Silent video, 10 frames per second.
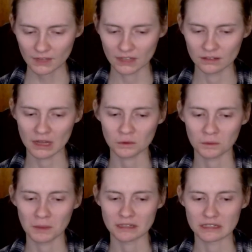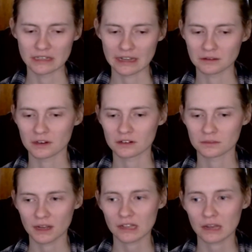so that's what makes it dangerous
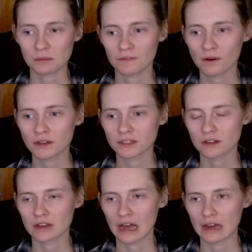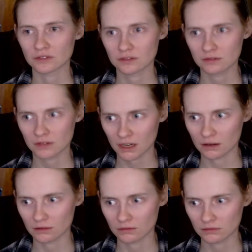because again we're focused on how you
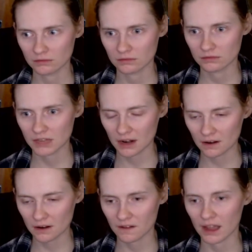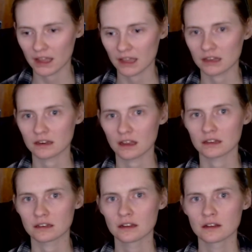know terrifying and
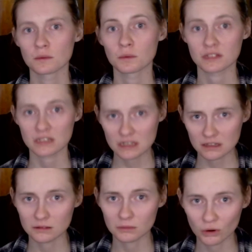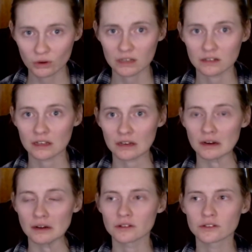and we're seeing some crooked
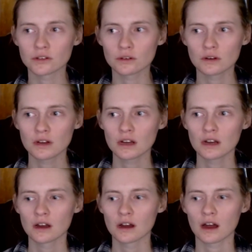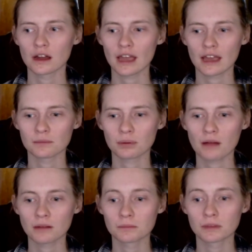heroes who again
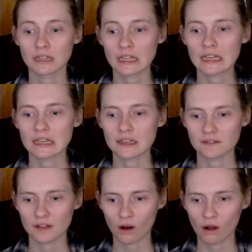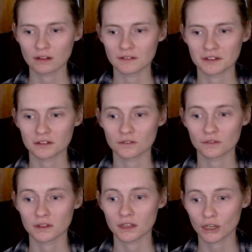probably believe that all of this is
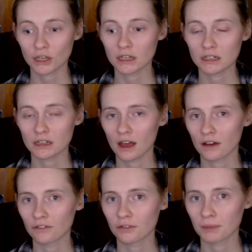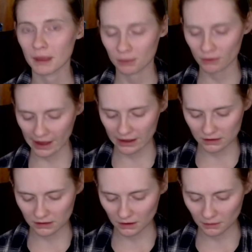for the good of people
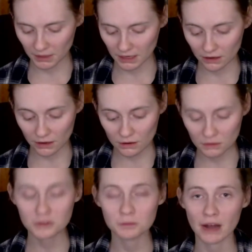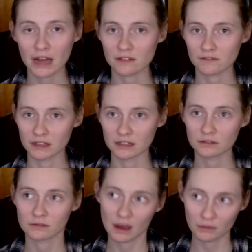and they're being used by the
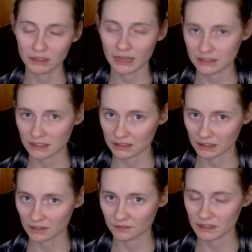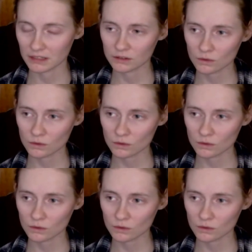villains without realizing it's a league of villains